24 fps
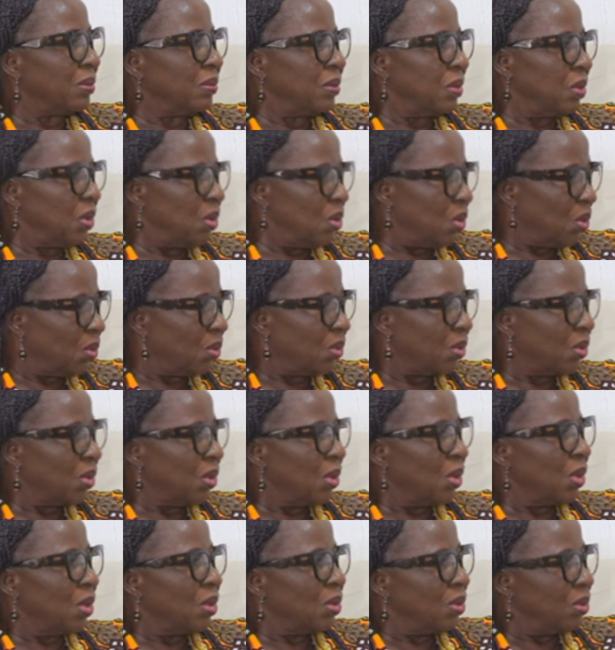you know,
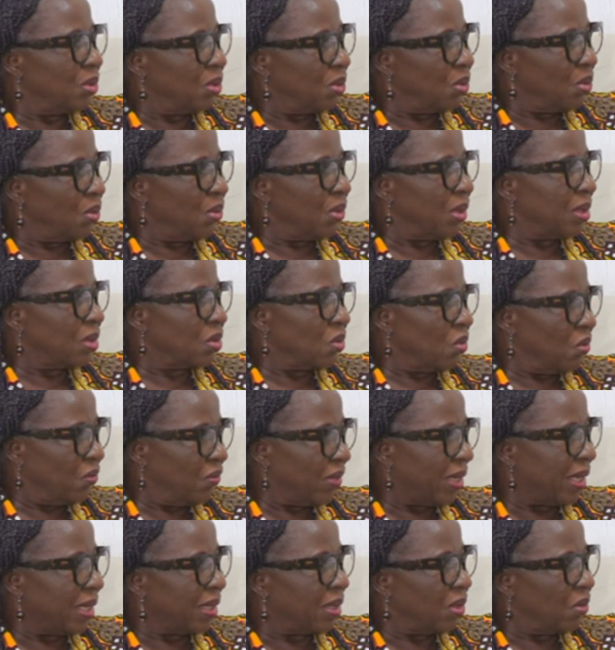do it
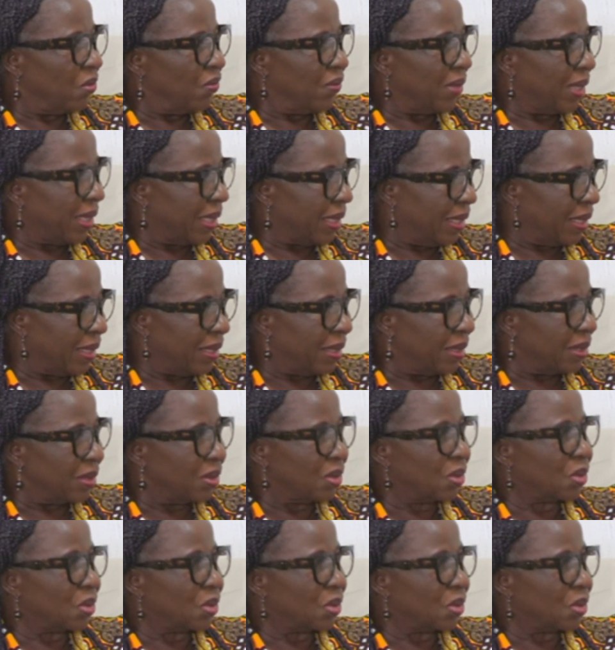over and over again.